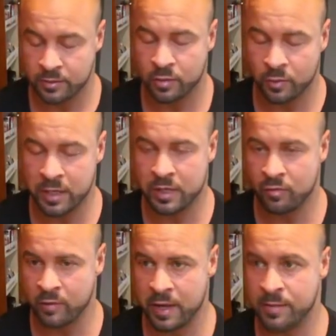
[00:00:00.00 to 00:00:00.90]
three
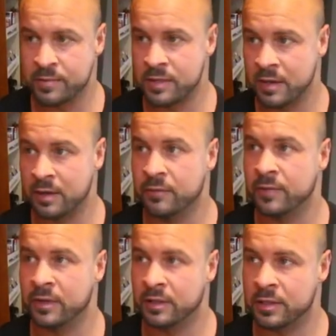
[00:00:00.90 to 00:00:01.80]
grams of
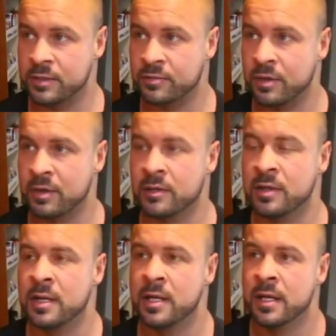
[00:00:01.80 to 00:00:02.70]

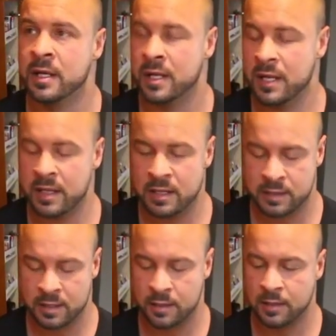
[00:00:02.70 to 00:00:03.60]
glycerol in
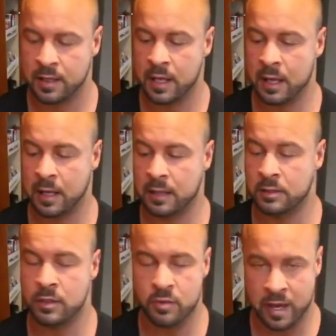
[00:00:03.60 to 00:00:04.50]
it
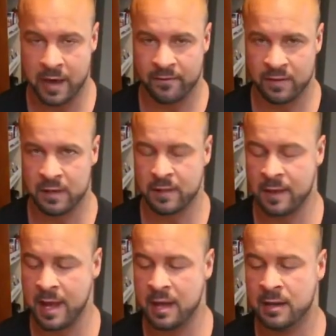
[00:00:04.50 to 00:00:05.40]
and no caffeine in
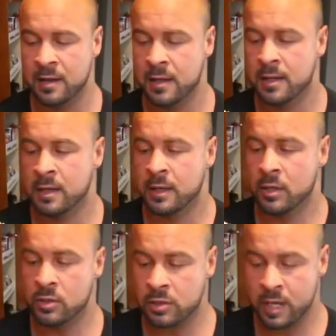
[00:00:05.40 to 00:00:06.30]
that.
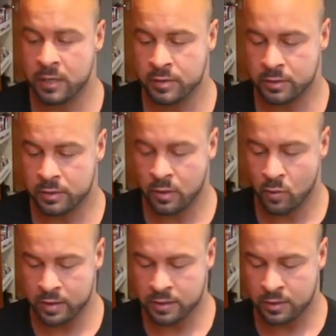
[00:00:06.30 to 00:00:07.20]
Usually I do only
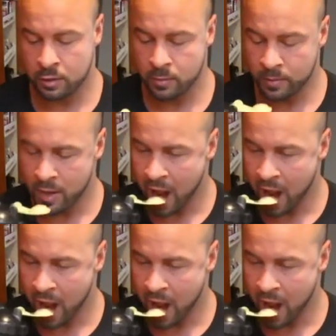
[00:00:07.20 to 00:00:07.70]
one scoop,